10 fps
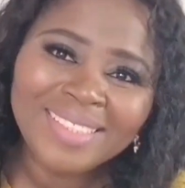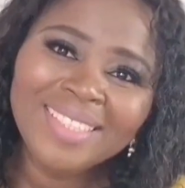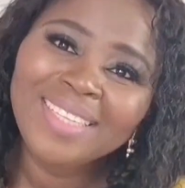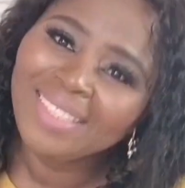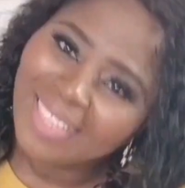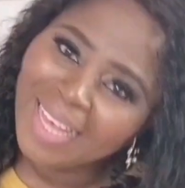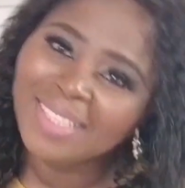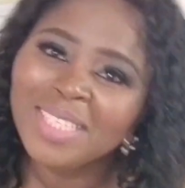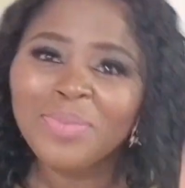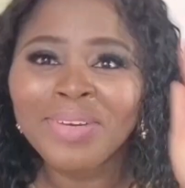Yeah,
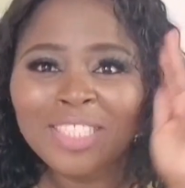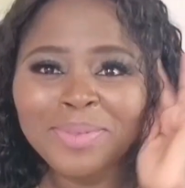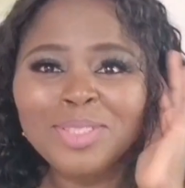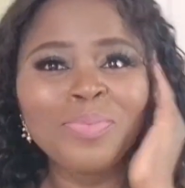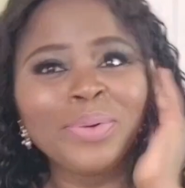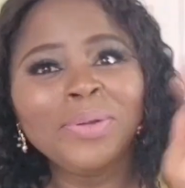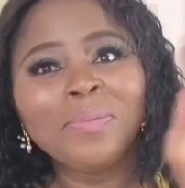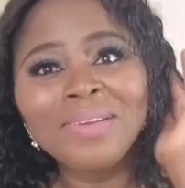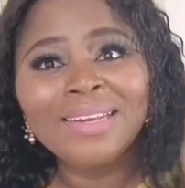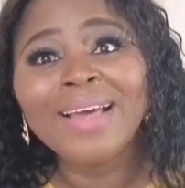this brings me to point
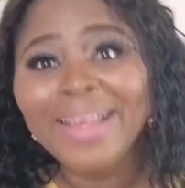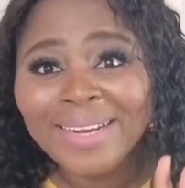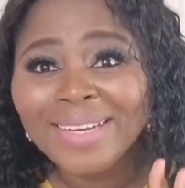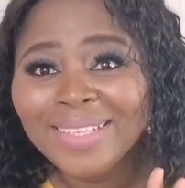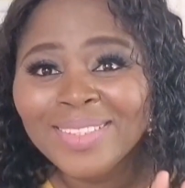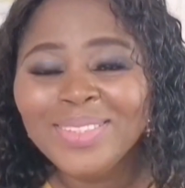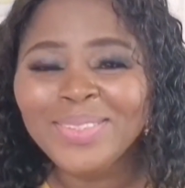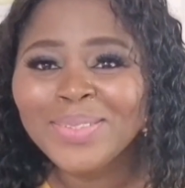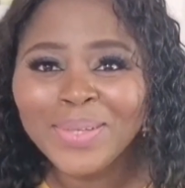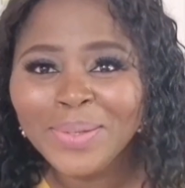number 9.
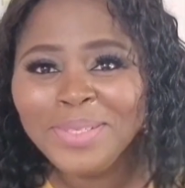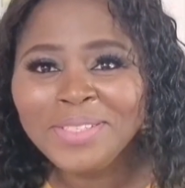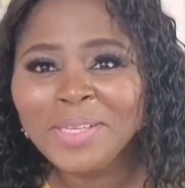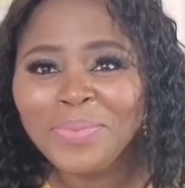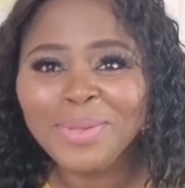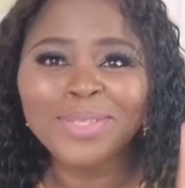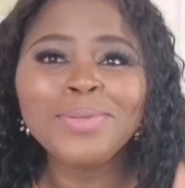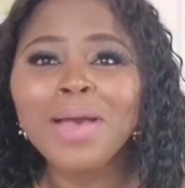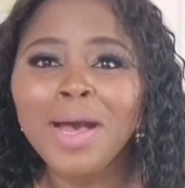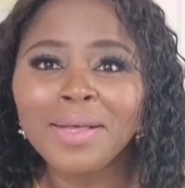Do not use up your
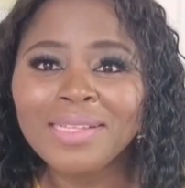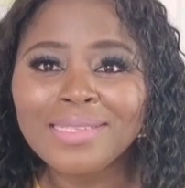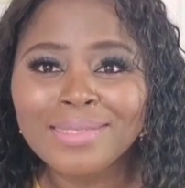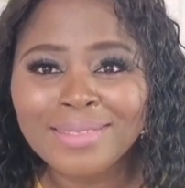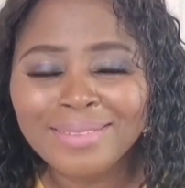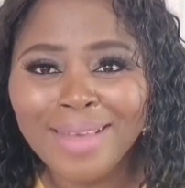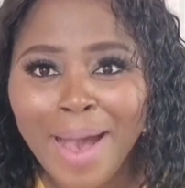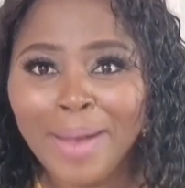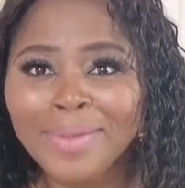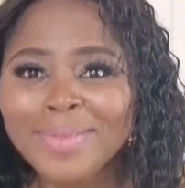2 hours. Yeah.